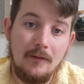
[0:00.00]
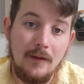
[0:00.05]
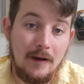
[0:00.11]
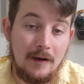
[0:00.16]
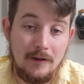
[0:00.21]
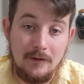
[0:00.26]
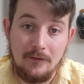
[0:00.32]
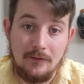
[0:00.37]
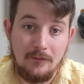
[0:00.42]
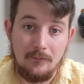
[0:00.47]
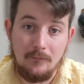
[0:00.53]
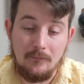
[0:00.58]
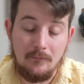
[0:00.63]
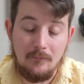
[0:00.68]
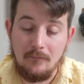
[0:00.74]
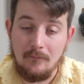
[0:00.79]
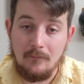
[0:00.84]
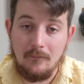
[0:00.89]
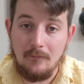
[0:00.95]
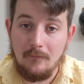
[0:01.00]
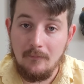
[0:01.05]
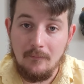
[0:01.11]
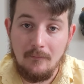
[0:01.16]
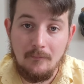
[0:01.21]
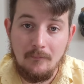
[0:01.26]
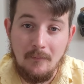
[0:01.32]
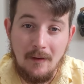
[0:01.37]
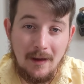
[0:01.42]
that is
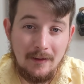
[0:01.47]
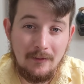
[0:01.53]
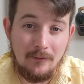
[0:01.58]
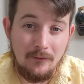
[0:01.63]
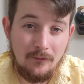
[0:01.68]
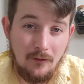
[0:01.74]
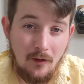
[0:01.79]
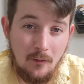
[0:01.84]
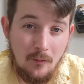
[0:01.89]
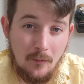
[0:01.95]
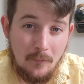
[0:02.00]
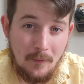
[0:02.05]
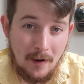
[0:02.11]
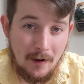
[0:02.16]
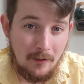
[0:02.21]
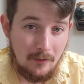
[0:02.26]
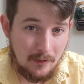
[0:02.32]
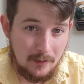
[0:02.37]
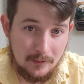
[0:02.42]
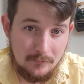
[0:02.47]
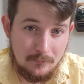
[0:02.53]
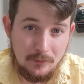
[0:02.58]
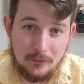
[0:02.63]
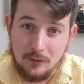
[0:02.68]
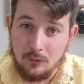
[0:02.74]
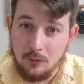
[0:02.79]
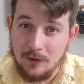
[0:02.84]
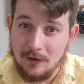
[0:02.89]
made so apparent
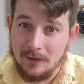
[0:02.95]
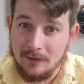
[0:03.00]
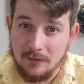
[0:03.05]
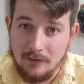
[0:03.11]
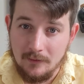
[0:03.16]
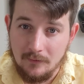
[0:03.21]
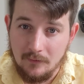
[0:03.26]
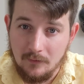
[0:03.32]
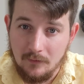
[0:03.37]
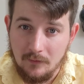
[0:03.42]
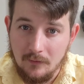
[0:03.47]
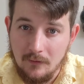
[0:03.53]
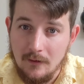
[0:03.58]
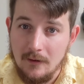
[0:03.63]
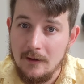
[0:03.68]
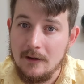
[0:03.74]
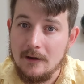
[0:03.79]
between this